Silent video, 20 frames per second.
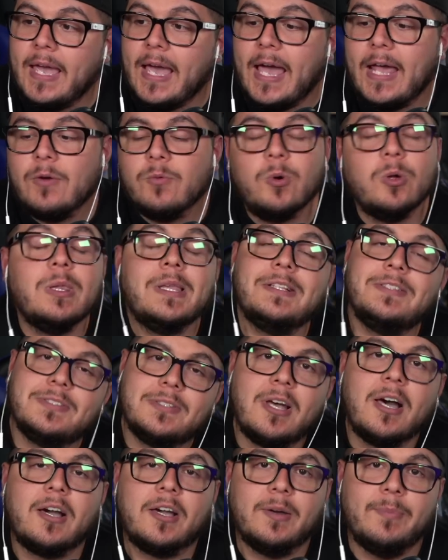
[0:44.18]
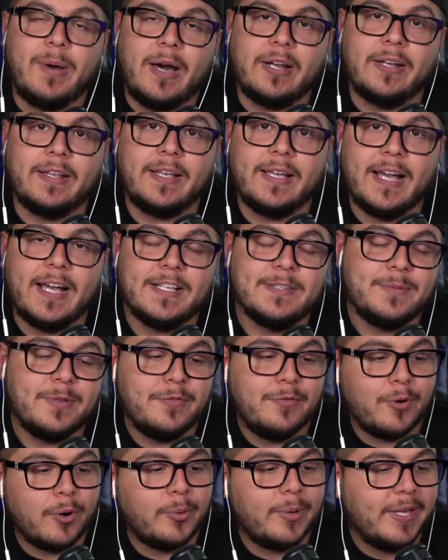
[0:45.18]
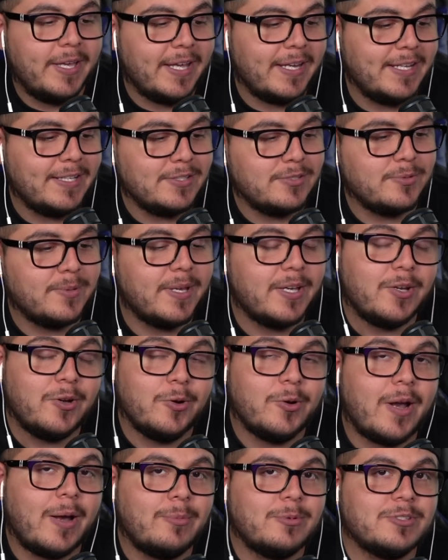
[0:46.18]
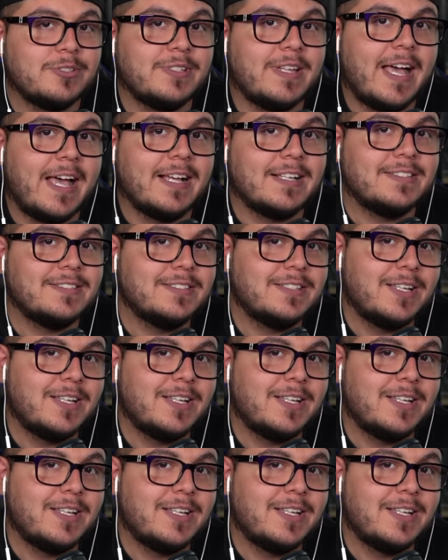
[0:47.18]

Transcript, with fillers: And well, let's talk about it, guys. Before we get into it, go grab your snacks,